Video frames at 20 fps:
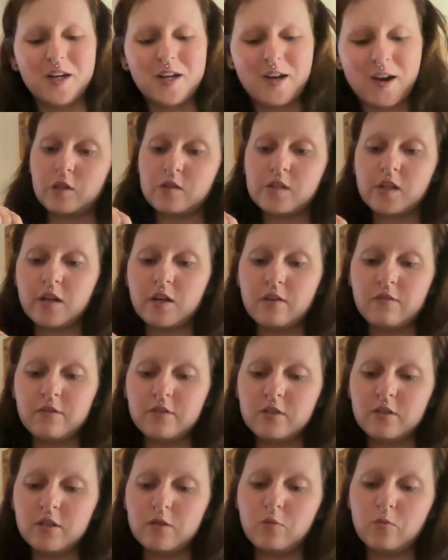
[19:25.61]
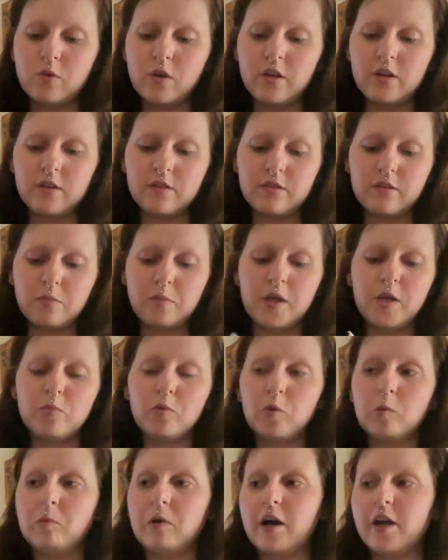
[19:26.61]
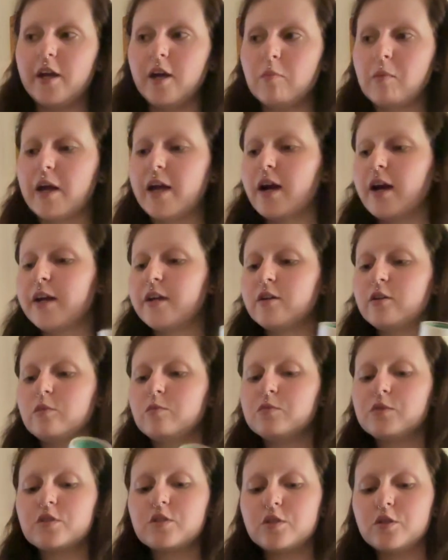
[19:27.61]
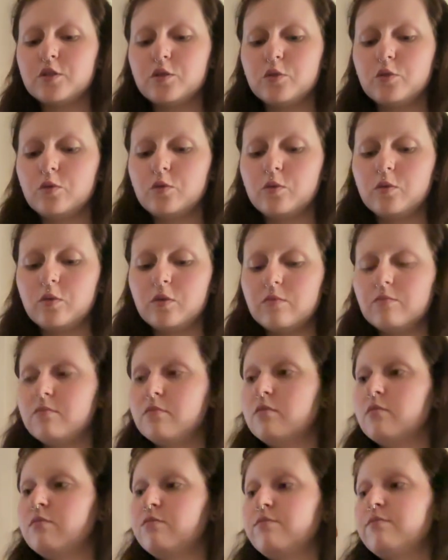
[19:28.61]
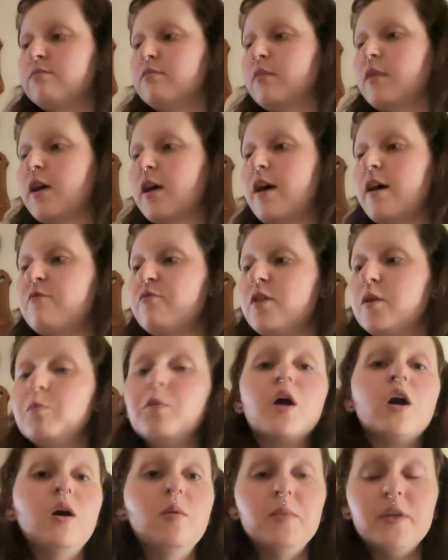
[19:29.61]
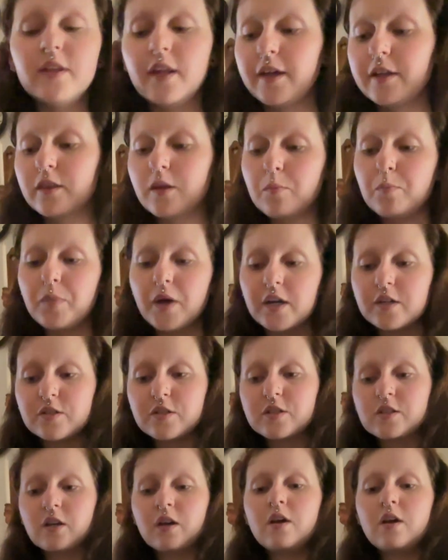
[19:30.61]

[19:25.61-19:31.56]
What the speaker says: because I obviously want the people buying my items to have them come in like the best